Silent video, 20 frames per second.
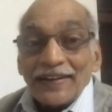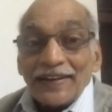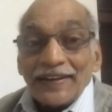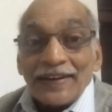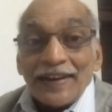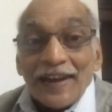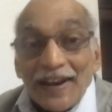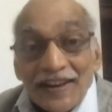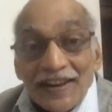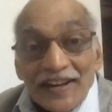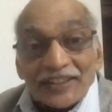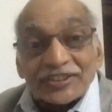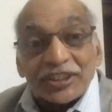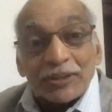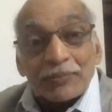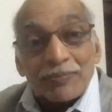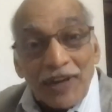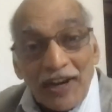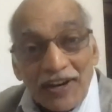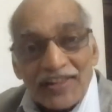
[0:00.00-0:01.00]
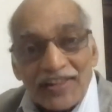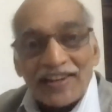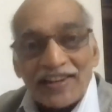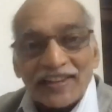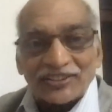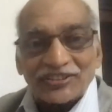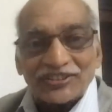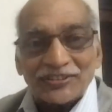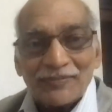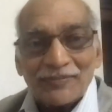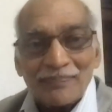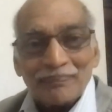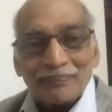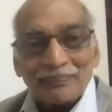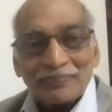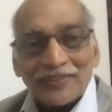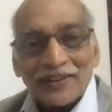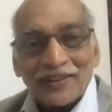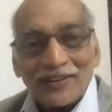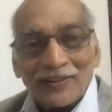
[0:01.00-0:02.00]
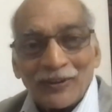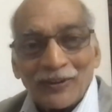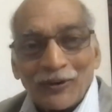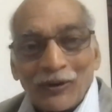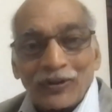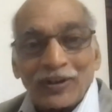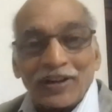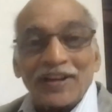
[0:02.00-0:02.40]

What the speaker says: leadership readiness or